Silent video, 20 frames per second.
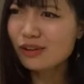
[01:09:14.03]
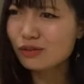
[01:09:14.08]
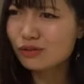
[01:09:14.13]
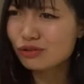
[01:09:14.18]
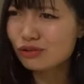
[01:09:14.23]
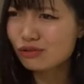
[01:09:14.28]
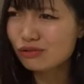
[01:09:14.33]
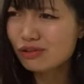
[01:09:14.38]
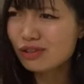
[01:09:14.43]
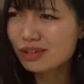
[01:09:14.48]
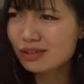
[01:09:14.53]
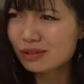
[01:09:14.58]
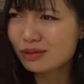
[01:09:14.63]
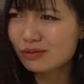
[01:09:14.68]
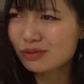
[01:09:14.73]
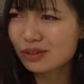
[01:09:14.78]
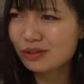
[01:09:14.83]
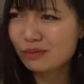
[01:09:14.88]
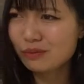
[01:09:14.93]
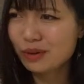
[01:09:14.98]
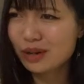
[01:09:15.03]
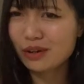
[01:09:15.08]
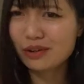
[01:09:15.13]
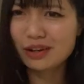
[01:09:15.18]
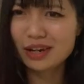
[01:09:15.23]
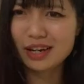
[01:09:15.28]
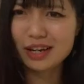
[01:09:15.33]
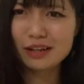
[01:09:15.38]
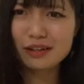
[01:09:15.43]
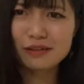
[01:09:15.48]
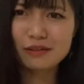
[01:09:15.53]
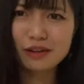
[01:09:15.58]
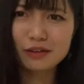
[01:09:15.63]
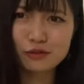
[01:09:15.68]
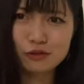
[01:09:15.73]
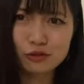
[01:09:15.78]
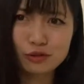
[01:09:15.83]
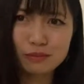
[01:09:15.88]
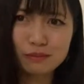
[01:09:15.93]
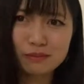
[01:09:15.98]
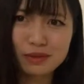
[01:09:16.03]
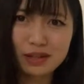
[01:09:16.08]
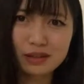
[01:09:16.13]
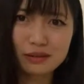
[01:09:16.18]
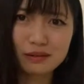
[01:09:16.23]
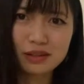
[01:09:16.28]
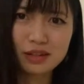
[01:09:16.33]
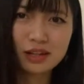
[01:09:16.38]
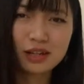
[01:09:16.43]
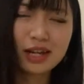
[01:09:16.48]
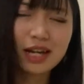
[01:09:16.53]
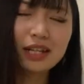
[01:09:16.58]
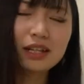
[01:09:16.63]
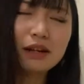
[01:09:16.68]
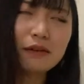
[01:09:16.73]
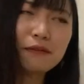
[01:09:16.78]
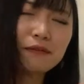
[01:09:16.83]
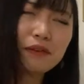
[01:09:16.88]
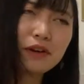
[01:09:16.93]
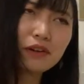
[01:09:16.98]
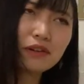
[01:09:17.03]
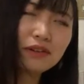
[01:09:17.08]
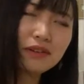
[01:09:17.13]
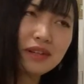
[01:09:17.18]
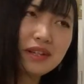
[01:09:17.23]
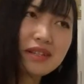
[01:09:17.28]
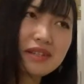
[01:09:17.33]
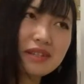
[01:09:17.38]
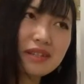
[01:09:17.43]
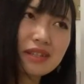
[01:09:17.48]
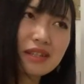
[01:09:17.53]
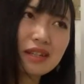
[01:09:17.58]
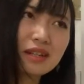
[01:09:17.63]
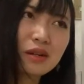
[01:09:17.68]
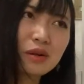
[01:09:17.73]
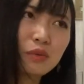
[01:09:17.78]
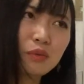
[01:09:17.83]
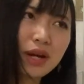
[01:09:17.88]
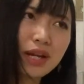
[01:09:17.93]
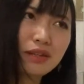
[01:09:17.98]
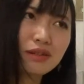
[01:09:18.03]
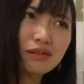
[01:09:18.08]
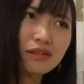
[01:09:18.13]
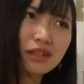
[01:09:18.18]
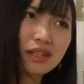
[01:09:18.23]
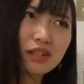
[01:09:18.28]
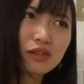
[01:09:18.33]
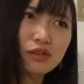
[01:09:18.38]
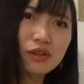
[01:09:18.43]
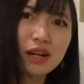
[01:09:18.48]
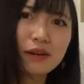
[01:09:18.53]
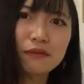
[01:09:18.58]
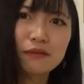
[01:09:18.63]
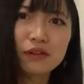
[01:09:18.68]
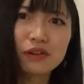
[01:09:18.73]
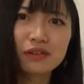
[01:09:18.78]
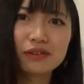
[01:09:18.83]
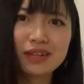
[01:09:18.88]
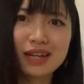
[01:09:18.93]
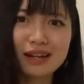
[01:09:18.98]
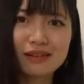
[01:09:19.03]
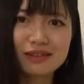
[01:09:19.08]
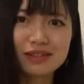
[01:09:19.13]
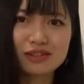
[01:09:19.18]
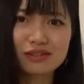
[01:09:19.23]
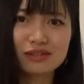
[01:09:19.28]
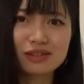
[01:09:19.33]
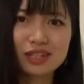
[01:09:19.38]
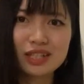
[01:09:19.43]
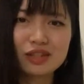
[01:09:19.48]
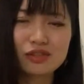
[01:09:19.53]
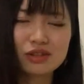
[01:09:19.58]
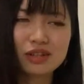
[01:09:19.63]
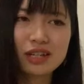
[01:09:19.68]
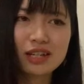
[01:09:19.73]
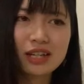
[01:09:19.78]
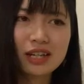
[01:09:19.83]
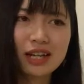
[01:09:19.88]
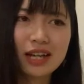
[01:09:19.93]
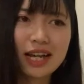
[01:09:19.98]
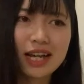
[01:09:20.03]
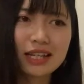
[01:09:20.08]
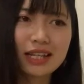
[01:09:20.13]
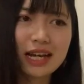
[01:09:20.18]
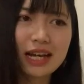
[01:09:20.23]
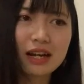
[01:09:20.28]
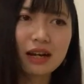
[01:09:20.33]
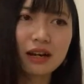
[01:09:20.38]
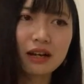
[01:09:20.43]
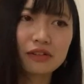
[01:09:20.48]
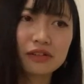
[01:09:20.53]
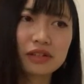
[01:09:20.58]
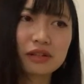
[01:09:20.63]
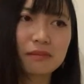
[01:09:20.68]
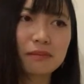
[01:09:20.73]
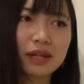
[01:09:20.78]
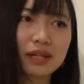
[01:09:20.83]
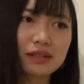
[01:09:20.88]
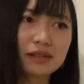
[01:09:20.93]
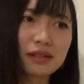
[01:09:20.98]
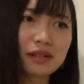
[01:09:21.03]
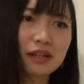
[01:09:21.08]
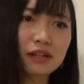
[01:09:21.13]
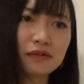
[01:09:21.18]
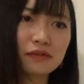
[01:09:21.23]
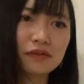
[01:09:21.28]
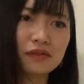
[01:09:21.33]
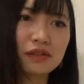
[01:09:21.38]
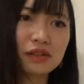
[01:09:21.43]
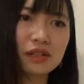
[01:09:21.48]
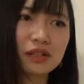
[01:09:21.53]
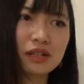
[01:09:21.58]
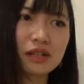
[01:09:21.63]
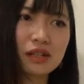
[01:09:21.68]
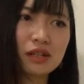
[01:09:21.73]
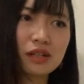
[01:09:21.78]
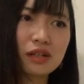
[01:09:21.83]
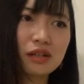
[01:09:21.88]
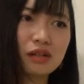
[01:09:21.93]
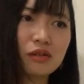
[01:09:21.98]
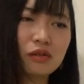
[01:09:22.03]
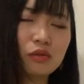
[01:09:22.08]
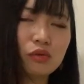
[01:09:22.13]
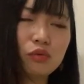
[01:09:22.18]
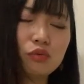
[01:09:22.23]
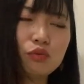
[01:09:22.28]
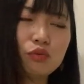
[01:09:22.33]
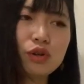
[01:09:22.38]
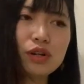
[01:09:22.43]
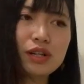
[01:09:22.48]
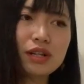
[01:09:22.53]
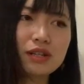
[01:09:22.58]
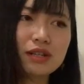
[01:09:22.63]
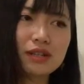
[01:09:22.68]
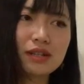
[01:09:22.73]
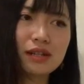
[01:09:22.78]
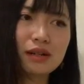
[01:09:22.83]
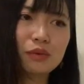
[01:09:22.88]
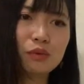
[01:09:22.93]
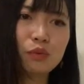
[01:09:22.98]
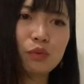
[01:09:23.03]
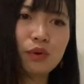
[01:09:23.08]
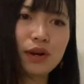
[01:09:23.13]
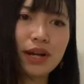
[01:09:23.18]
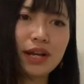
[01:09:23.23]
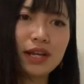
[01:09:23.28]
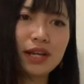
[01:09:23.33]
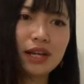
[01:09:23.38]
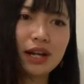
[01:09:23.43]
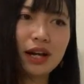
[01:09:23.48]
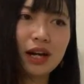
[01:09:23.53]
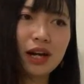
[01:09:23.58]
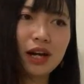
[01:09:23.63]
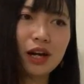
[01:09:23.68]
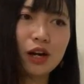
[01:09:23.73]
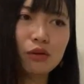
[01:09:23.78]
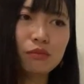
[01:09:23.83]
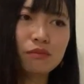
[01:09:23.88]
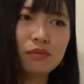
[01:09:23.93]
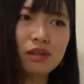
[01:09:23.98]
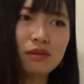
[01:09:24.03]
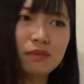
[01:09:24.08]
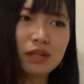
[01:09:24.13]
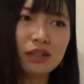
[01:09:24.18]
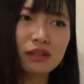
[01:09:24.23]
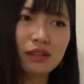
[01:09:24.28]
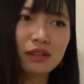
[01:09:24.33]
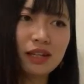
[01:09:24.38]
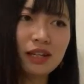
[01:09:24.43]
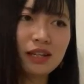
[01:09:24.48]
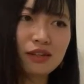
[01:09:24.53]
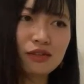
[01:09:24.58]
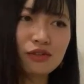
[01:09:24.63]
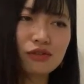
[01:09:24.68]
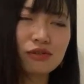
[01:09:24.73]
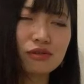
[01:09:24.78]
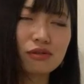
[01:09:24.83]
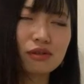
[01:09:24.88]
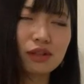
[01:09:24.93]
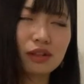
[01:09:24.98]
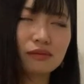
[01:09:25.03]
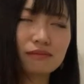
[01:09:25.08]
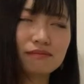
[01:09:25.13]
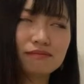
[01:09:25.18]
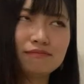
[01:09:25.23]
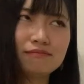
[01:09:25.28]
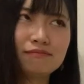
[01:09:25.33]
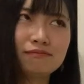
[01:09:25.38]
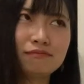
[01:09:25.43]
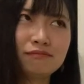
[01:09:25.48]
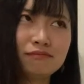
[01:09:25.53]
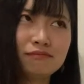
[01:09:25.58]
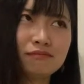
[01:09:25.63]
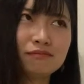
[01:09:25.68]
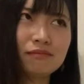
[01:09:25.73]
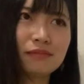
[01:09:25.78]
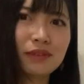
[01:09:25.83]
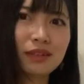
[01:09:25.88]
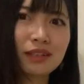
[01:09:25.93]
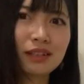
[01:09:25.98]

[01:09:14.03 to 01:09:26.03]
She's doing well, I should make, and I follow this way to teach, I follow that way to teach, and I lost myself. What is the way how Mimi teach? That's